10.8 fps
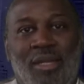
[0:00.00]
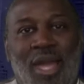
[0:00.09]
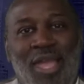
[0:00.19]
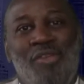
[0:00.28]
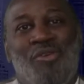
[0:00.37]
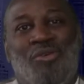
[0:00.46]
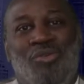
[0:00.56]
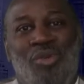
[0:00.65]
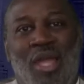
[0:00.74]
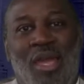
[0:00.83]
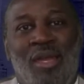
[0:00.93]
How you gonna
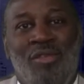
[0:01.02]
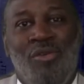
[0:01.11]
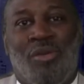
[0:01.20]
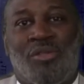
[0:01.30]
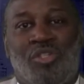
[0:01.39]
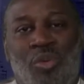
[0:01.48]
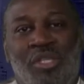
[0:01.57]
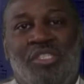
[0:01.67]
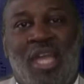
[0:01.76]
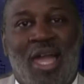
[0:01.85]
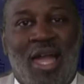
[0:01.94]
do that? You can
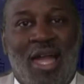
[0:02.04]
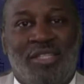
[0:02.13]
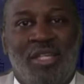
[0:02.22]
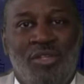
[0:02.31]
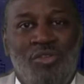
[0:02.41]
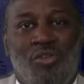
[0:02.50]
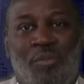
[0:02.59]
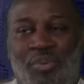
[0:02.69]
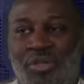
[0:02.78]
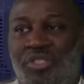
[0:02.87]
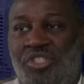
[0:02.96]
squint your eyes, you can
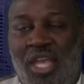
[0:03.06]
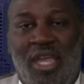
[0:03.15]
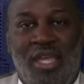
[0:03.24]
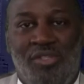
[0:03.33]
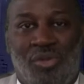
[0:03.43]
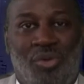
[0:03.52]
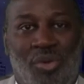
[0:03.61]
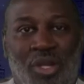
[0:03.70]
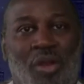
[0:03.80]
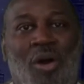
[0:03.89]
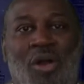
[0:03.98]
put shades
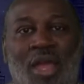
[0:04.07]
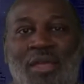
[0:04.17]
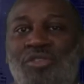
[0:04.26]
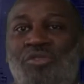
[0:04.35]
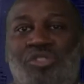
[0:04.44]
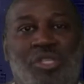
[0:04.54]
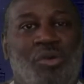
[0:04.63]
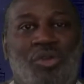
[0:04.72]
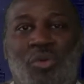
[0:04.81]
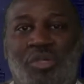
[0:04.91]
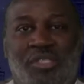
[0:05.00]
on and all that, and you still
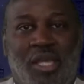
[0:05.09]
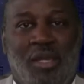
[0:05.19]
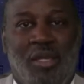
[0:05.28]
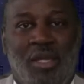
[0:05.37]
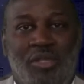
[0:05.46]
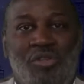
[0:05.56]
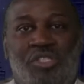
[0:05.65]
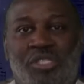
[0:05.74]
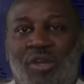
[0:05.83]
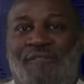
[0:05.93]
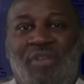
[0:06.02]
know it's there. You
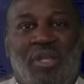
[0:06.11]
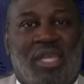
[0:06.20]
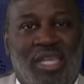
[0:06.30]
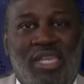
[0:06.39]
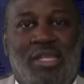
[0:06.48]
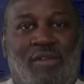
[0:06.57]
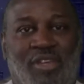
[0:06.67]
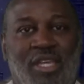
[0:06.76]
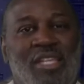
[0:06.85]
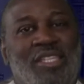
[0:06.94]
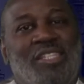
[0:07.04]
still feel the heat of
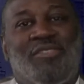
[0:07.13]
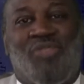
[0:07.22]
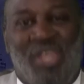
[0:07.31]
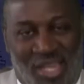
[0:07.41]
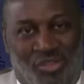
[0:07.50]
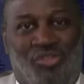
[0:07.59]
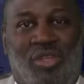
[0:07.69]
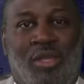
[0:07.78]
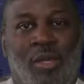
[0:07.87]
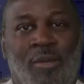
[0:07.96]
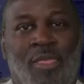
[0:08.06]
it. That's reentry.
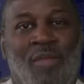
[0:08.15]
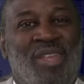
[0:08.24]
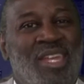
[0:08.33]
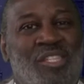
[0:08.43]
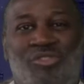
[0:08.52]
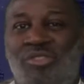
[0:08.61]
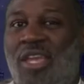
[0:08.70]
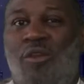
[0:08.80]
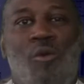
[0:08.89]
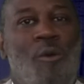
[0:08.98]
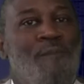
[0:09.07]
Reentry
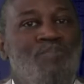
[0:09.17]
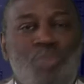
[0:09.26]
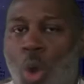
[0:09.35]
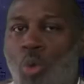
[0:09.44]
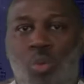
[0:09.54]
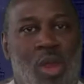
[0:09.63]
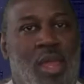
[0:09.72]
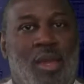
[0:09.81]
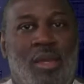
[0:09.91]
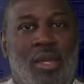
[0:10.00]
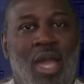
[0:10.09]
ain't going
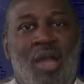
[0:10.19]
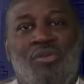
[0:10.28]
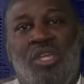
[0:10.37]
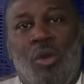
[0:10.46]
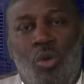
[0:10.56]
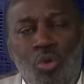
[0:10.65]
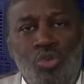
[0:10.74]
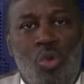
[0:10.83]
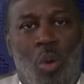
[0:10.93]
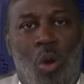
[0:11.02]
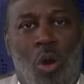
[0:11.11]
nowhere. I don't care who
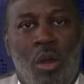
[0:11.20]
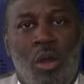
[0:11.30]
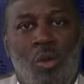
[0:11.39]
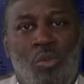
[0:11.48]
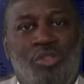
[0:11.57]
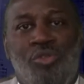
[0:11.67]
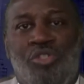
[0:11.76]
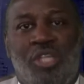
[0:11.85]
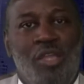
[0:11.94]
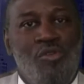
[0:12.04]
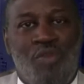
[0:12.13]
you are, what you
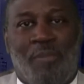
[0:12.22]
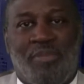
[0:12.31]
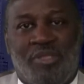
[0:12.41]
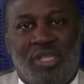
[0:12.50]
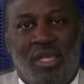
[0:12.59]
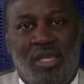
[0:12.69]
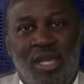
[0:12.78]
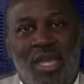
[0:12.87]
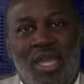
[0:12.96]
say you represent.